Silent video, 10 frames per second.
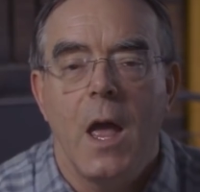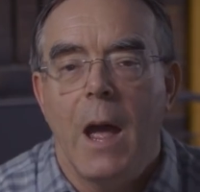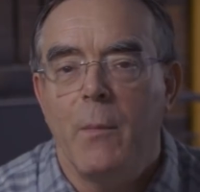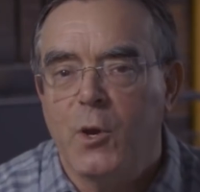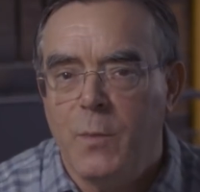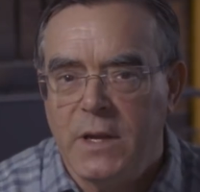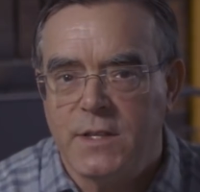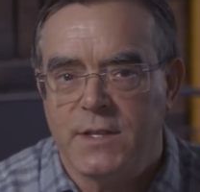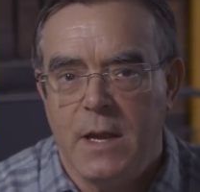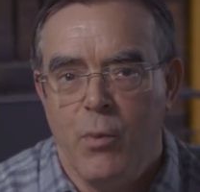And we could make
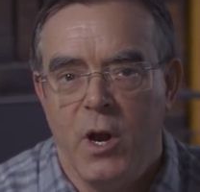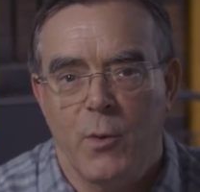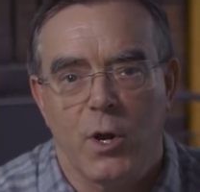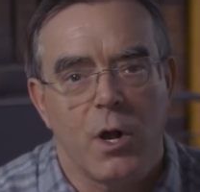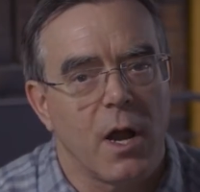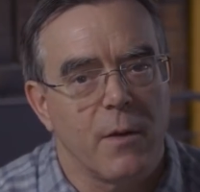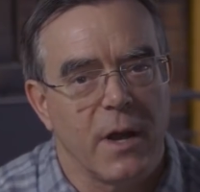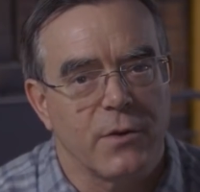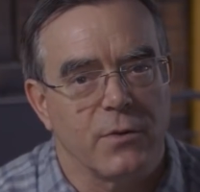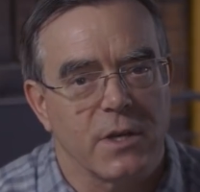the same point about
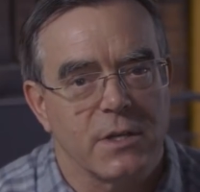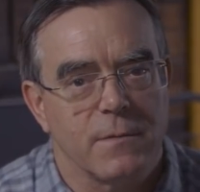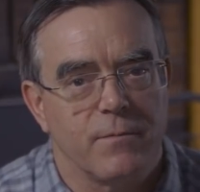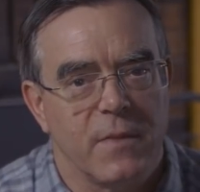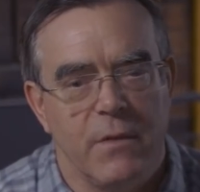econometrics.